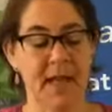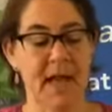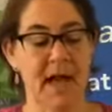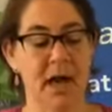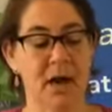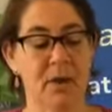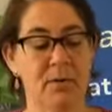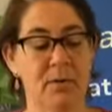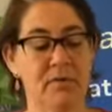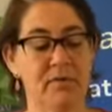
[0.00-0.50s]

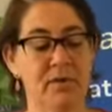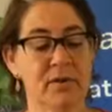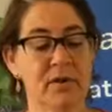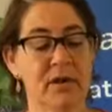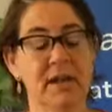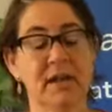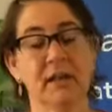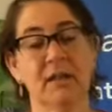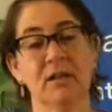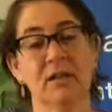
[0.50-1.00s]
However,
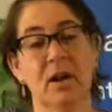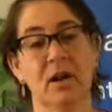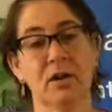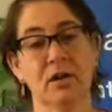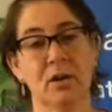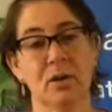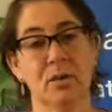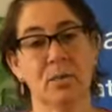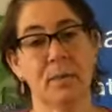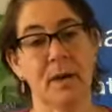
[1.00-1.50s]
it cannot
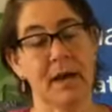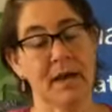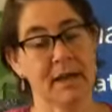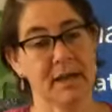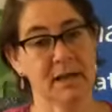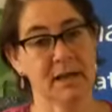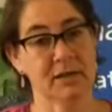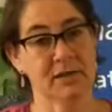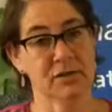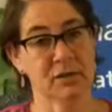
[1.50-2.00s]
go back
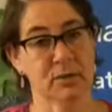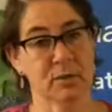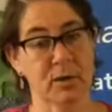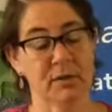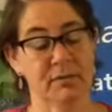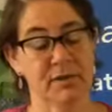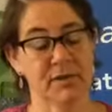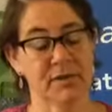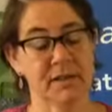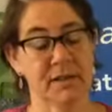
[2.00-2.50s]
into our
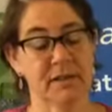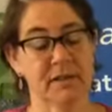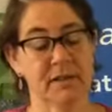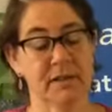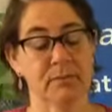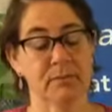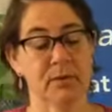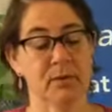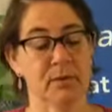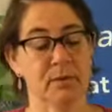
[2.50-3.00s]

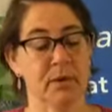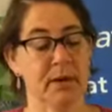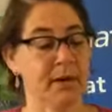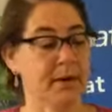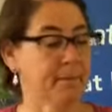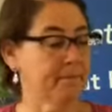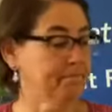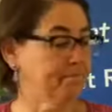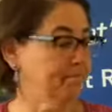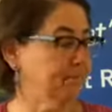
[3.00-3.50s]
recycling
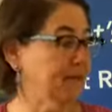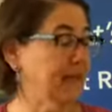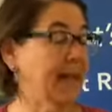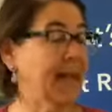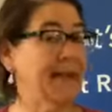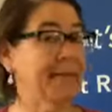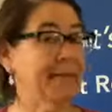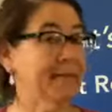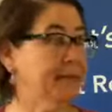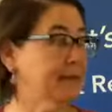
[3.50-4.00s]
program
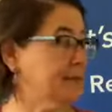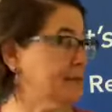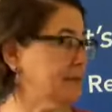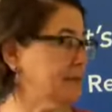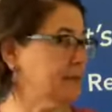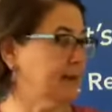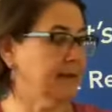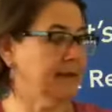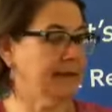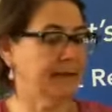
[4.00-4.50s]
at this
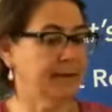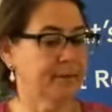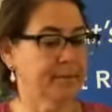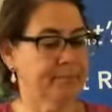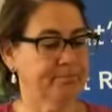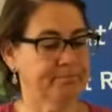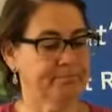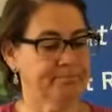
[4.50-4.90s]
time.